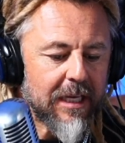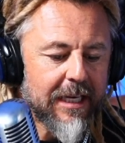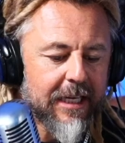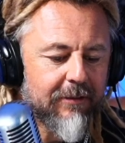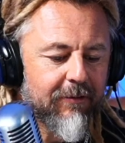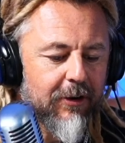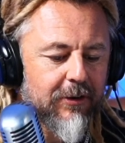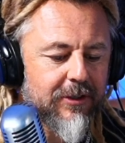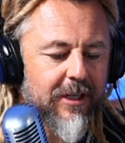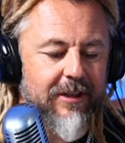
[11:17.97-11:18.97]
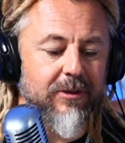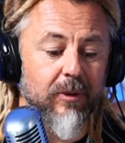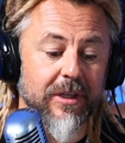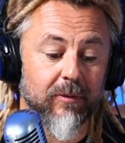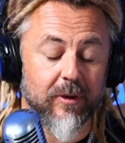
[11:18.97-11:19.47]
This
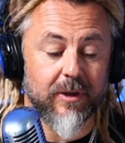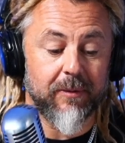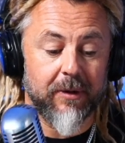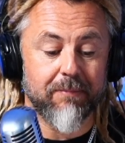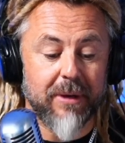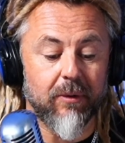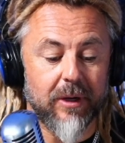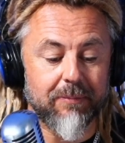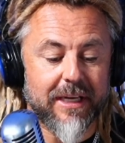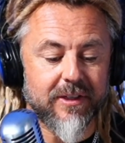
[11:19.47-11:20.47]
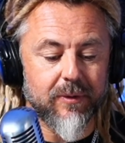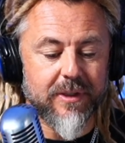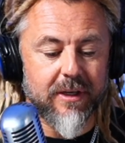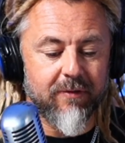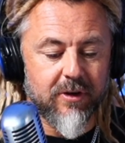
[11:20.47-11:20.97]
one was a big one because it
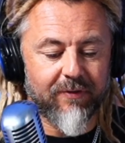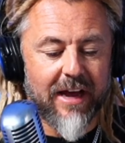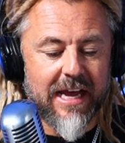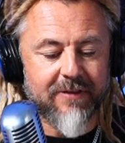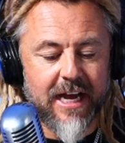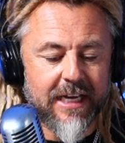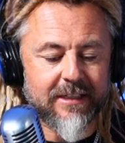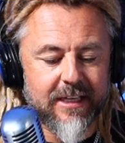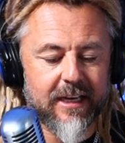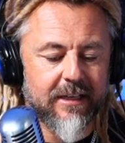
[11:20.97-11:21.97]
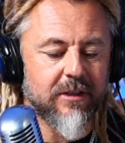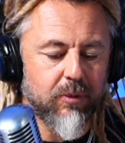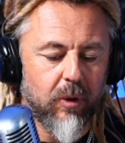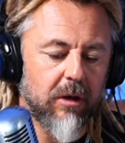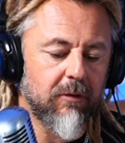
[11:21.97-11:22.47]
was in verse 5, 9, 10,
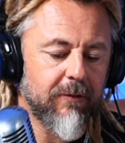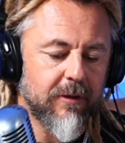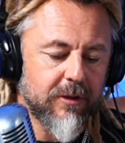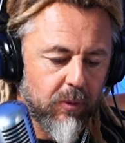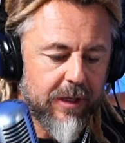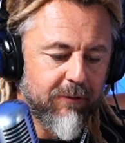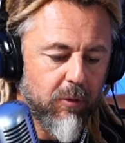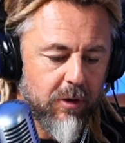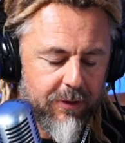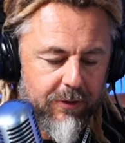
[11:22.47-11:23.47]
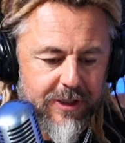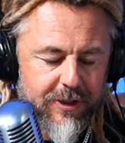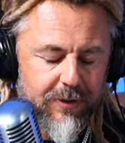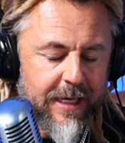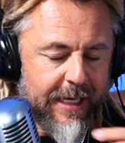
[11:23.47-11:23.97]
12, 24, and
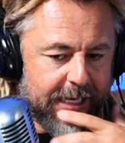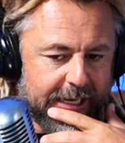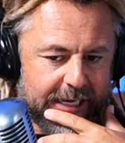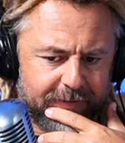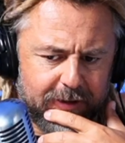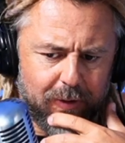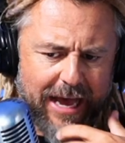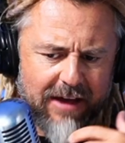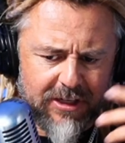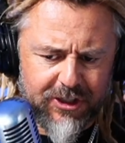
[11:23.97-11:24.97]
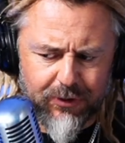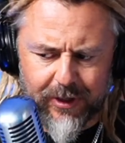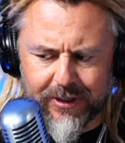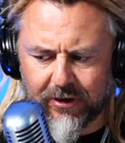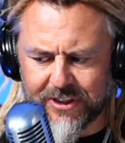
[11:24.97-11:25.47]
32. If you haven't
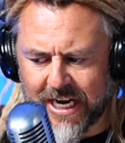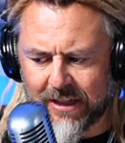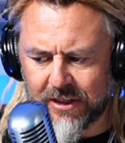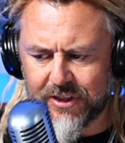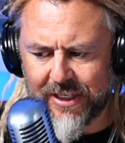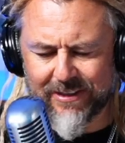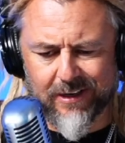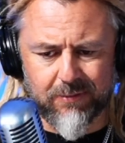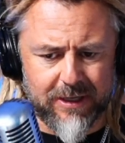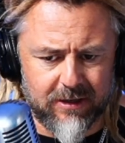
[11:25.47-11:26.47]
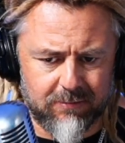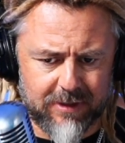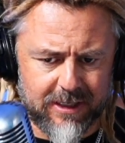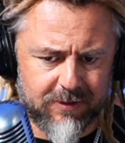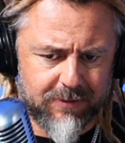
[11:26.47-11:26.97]
joined our challenge, I'm
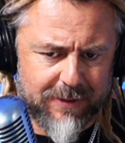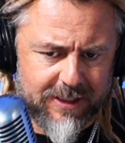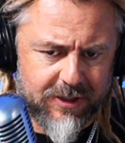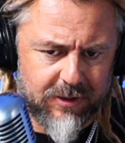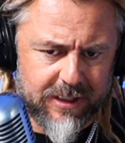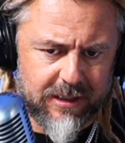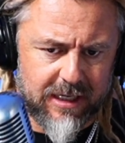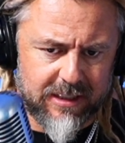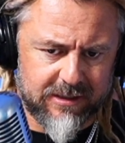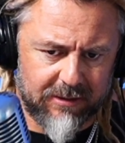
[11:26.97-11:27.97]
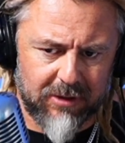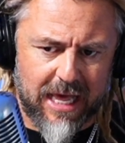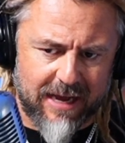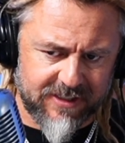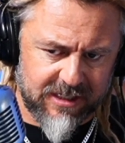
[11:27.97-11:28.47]
going to be doing some
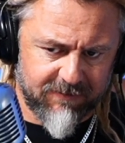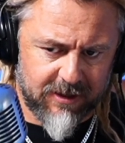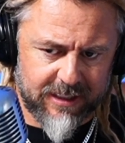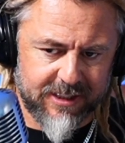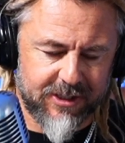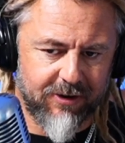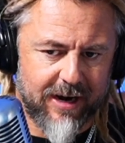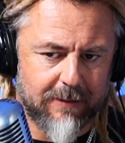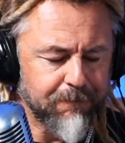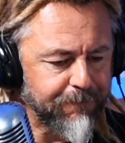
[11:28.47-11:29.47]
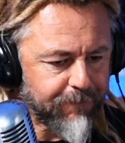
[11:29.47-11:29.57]
live stuff on Instagram.